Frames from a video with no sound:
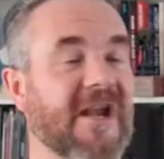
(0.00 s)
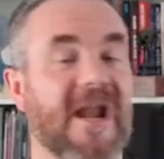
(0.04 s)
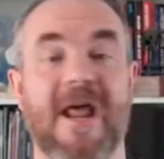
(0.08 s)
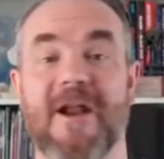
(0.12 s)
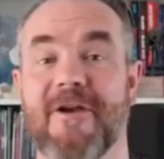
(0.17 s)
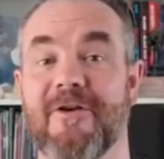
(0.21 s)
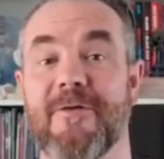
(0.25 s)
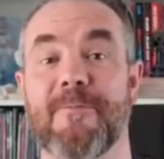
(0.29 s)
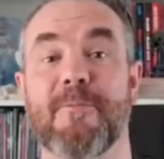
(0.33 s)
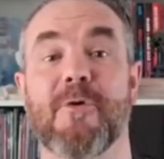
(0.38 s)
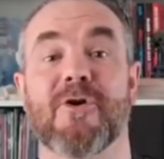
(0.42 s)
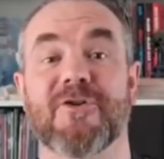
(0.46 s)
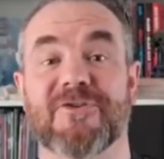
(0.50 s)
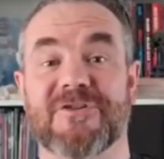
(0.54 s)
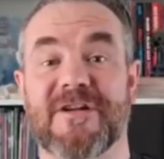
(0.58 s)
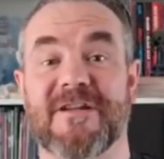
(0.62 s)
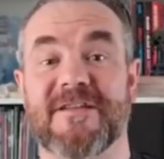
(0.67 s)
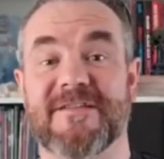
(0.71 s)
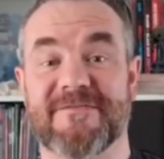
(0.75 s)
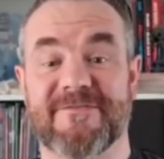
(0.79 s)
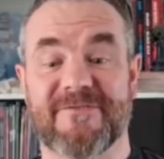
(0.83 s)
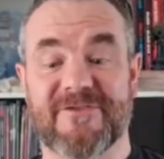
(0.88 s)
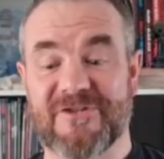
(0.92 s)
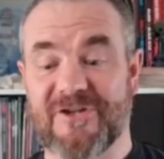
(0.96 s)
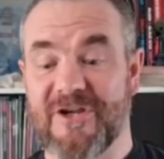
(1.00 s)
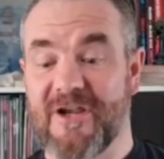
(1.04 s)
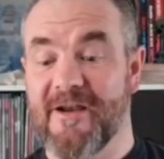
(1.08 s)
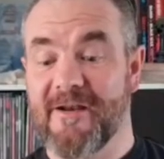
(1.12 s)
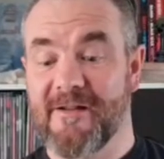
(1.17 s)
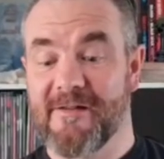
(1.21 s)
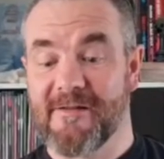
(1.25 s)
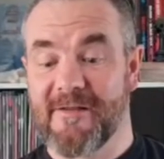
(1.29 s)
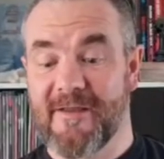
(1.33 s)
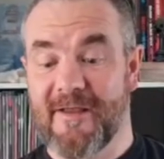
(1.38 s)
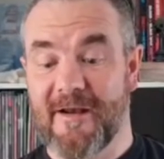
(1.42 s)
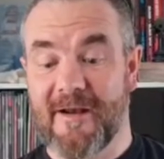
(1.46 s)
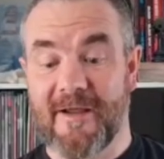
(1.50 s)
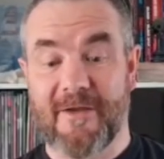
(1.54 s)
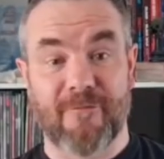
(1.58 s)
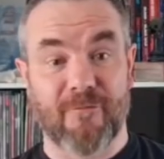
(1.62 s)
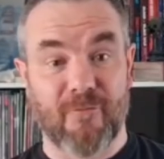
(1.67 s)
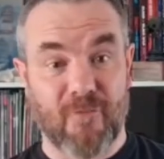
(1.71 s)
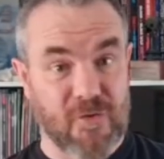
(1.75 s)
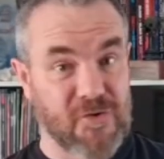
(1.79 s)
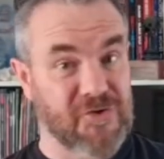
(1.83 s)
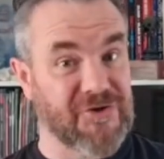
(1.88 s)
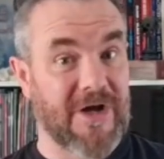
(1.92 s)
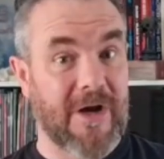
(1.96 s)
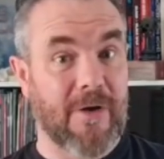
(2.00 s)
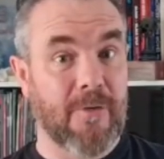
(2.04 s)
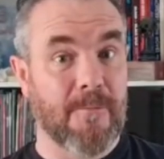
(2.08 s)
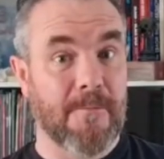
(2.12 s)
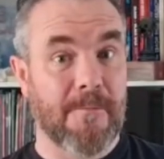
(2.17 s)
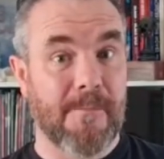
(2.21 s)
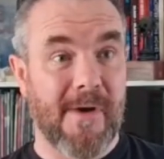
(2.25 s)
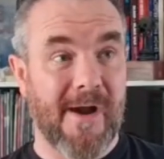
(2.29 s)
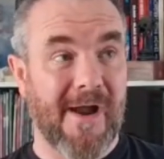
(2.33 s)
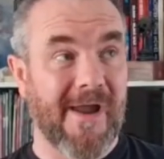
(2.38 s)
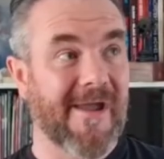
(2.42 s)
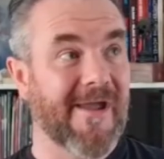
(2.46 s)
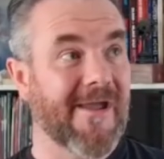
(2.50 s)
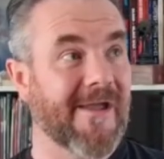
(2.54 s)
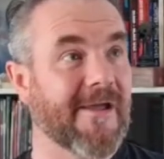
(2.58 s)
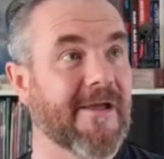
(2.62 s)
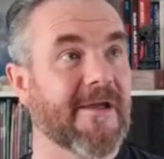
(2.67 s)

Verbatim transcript: Henry Portrait of a Serial Killer, rush out and buy it.